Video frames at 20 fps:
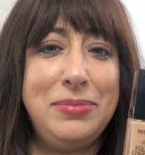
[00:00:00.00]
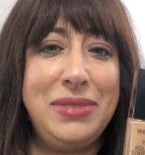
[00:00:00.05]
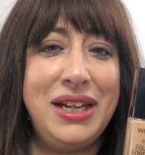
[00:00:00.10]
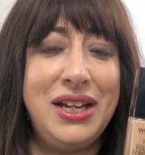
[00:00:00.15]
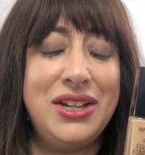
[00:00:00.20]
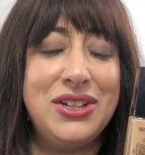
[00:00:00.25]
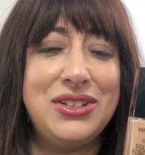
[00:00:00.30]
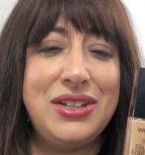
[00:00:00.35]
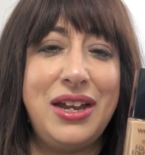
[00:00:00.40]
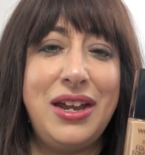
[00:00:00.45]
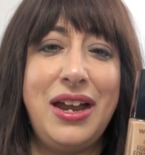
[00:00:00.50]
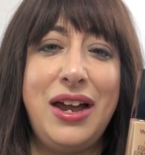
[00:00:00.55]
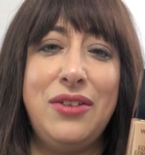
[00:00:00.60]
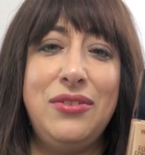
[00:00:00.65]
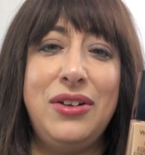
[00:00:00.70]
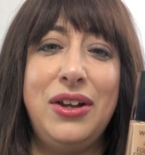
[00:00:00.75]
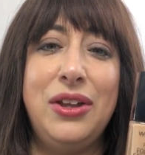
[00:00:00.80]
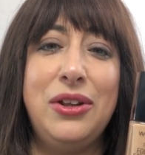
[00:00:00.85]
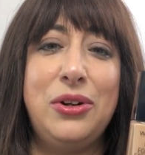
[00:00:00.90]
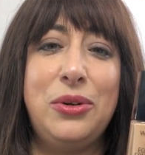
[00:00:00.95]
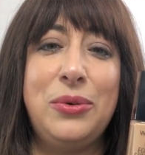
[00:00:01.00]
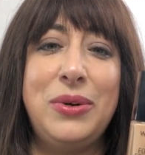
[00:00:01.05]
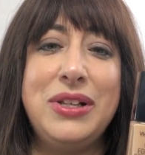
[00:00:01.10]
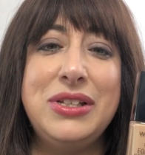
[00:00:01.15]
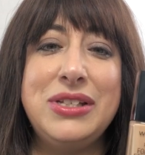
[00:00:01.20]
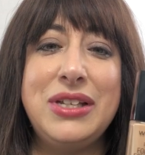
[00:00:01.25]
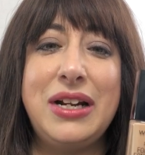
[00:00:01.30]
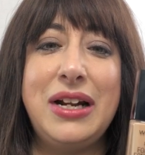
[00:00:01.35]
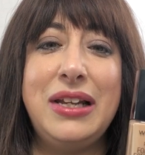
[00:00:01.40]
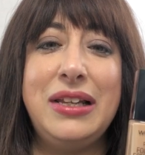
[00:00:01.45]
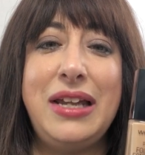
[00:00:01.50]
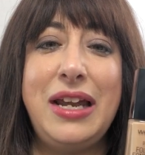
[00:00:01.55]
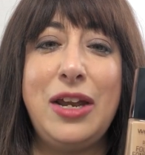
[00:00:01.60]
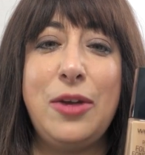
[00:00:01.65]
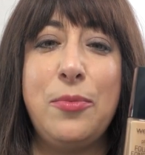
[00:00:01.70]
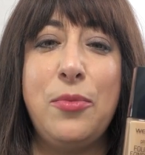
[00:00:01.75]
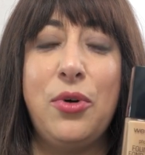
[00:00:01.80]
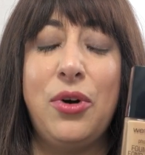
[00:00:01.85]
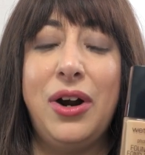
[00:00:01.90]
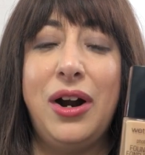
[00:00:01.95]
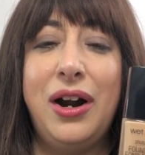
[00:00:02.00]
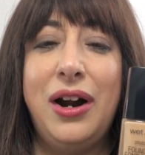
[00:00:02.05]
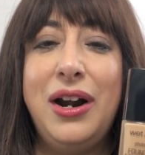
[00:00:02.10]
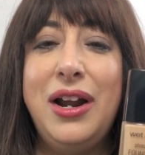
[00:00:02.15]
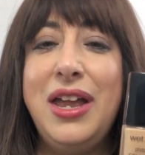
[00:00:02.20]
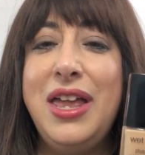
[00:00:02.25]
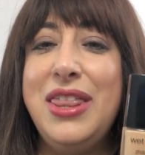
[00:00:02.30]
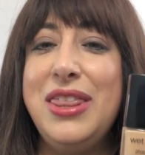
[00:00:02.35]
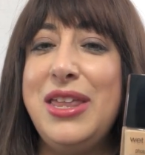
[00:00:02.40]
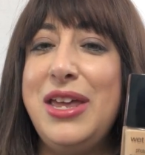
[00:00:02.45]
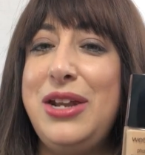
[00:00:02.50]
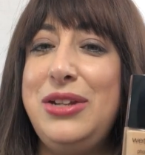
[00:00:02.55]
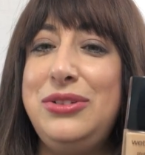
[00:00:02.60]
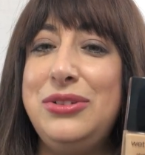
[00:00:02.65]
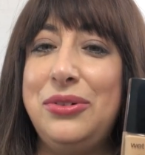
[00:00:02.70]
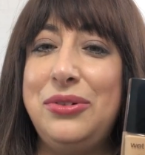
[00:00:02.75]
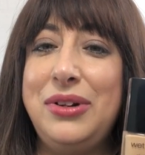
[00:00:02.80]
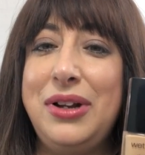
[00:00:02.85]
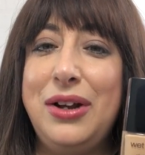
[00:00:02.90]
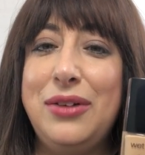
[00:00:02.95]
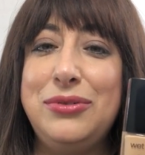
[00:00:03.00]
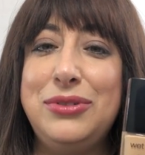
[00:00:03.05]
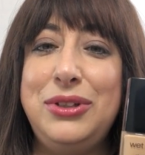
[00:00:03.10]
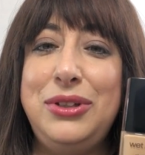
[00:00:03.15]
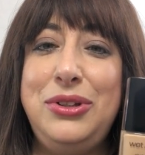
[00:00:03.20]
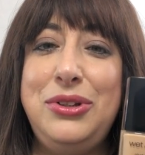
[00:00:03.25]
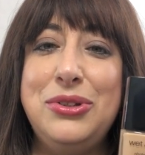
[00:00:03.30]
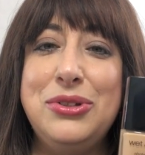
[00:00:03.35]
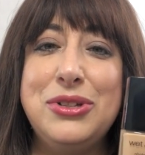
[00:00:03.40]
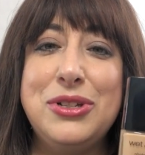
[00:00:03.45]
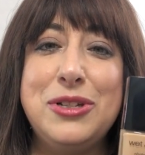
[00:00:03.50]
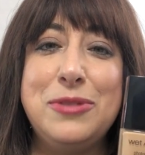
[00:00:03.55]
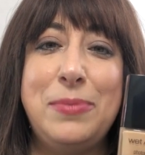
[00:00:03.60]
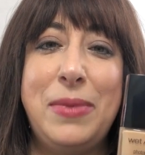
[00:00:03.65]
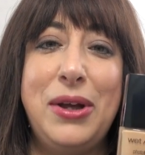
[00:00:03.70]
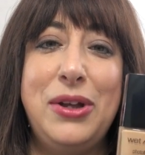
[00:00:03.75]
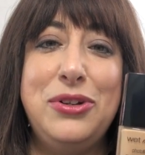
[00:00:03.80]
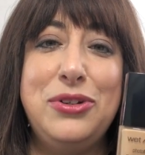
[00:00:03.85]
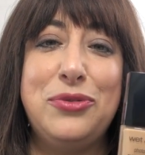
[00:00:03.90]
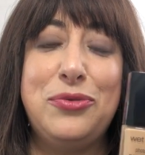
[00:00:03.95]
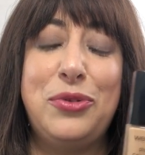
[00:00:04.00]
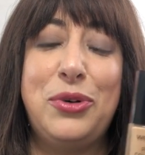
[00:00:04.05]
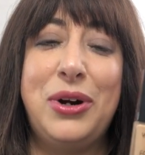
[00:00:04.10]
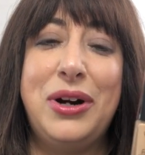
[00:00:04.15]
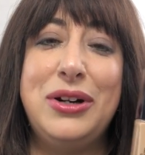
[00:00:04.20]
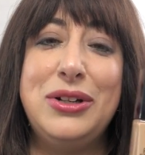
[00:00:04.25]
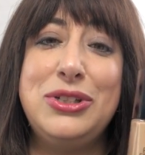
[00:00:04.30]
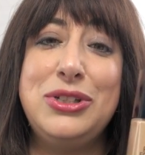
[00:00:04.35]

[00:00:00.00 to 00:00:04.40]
because I have other ones that I like more that I don't have to use a sponge for.